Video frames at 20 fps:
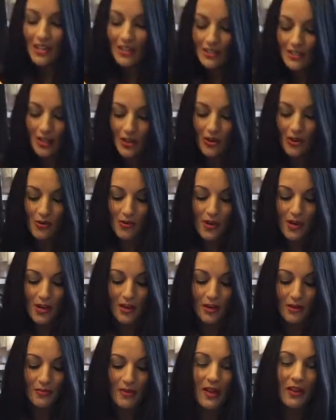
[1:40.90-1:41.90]
So
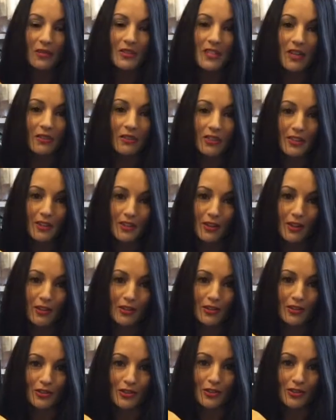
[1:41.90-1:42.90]
I definitely
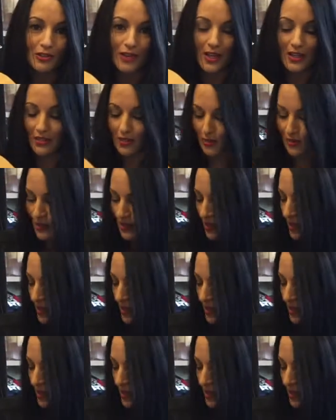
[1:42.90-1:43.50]
encourage you to try this one